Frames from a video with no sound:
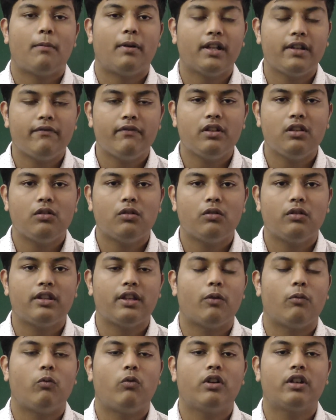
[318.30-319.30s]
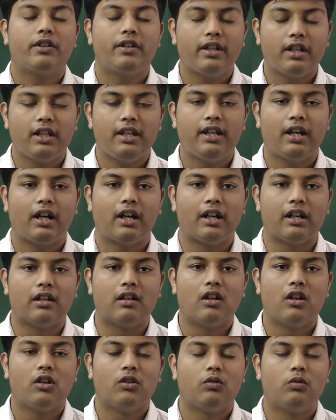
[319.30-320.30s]
But even though they work really
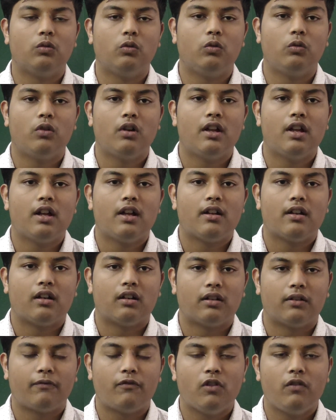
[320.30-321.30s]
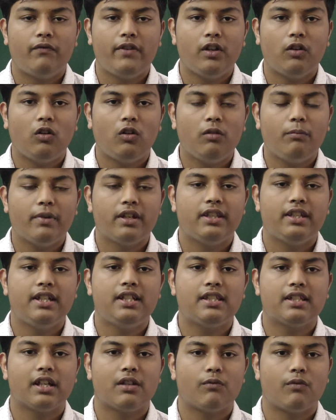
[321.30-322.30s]
hard to fulfill all my
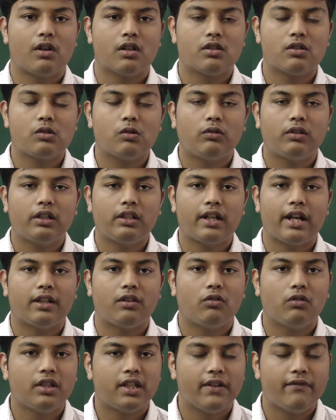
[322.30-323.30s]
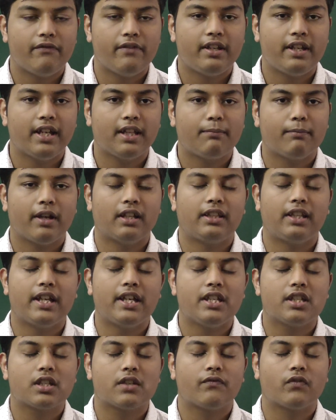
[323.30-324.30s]
needs and wants so that I don't deviate my
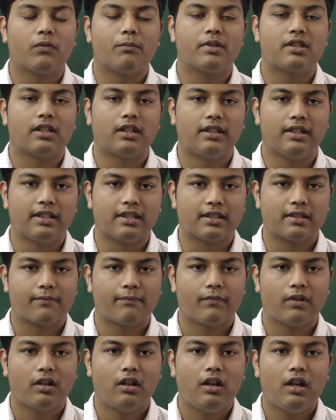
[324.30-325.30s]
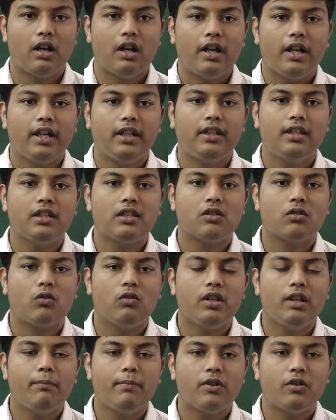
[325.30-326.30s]
attention from studies, it is
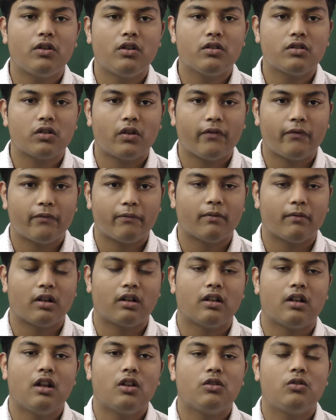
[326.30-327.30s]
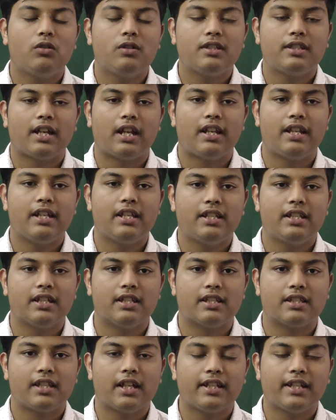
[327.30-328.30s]
only because of those
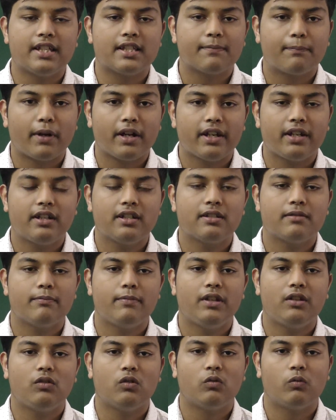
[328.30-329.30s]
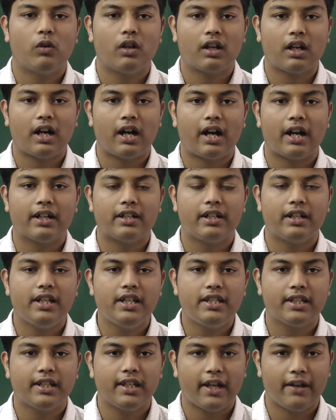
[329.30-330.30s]
challenges that inspires me to work harder
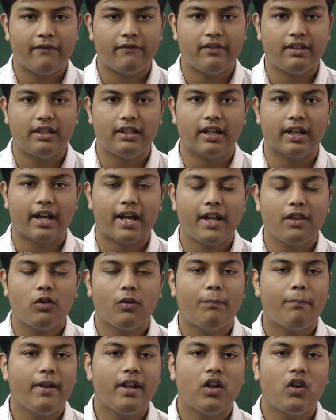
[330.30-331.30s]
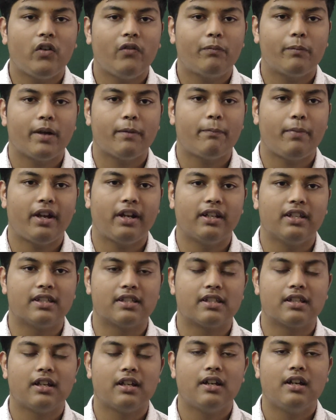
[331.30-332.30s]
each and every day and to pay off my
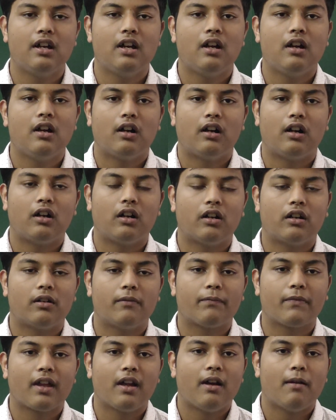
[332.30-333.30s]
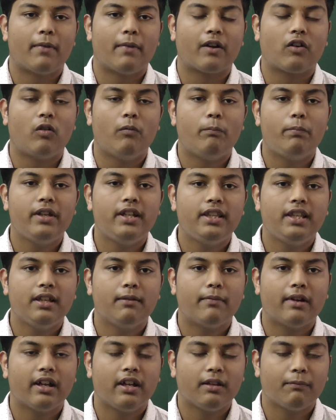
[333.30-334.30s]
parents by
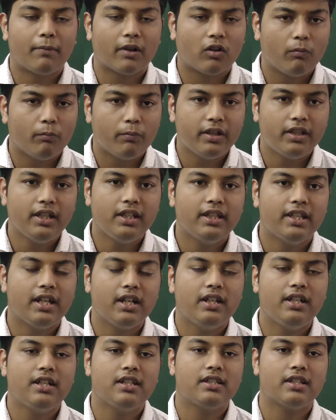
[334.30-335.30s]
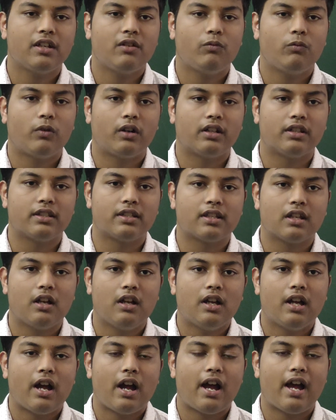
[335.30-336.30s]
completing their needs and wants
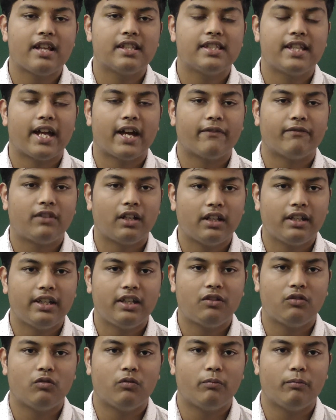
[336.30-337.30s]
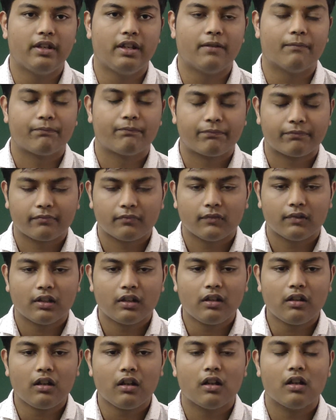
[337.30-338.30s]
as they have done it to me.
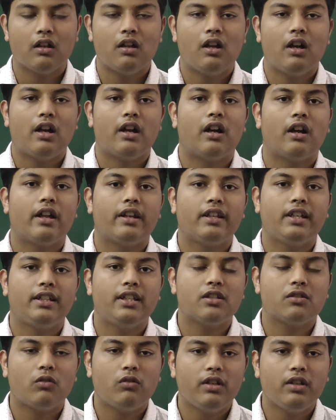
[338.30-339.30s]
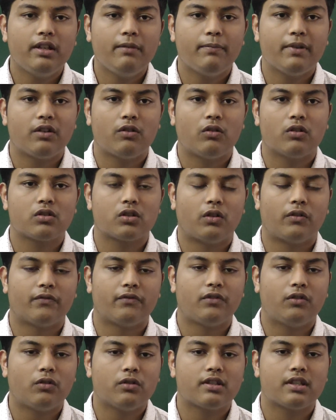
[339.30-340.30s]
And it is only because
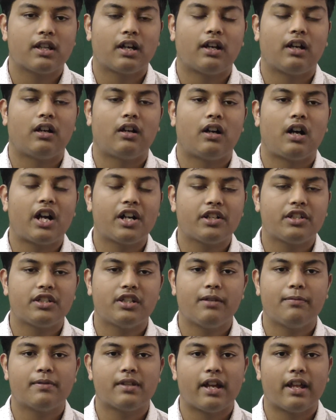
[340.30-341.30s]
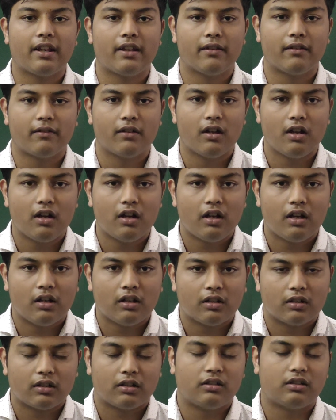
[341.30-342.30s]
of those hardships and
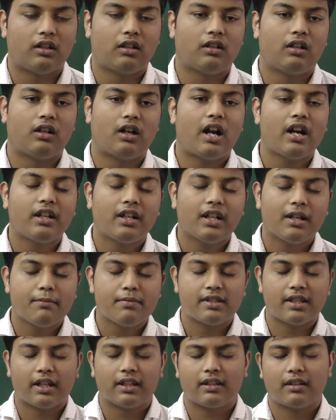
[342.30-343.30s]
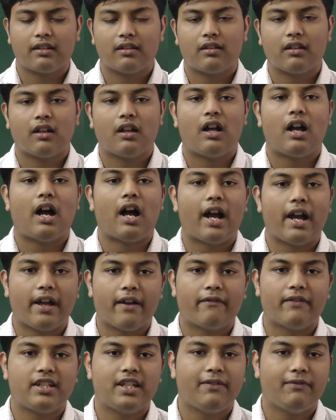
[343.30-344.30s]
hard times that I
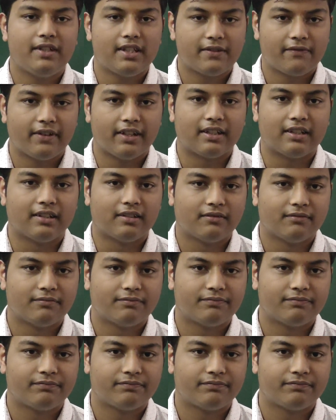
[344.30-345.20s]
have achieved this fate.